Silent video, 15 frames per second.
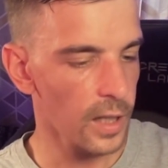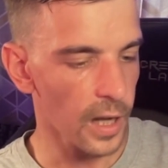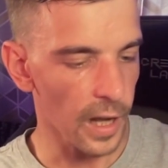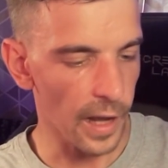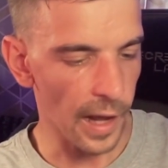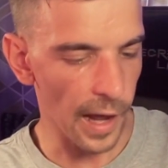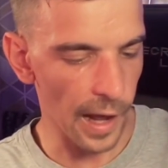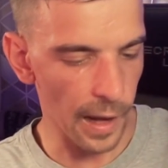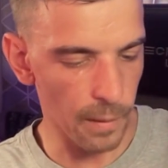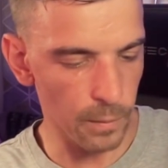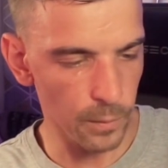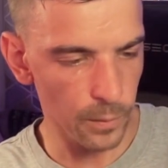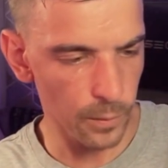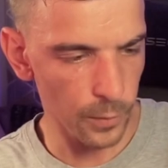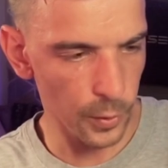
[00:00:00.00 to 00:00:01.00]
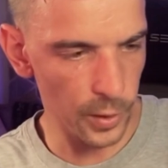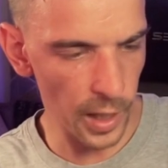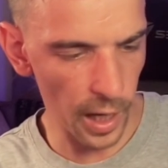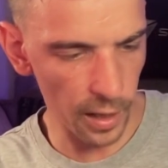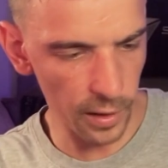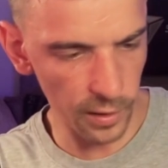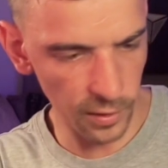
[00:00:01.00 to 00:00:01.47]
But
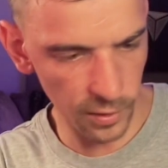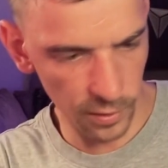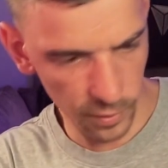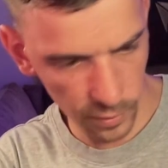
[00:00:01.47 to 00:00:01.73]
yeah, that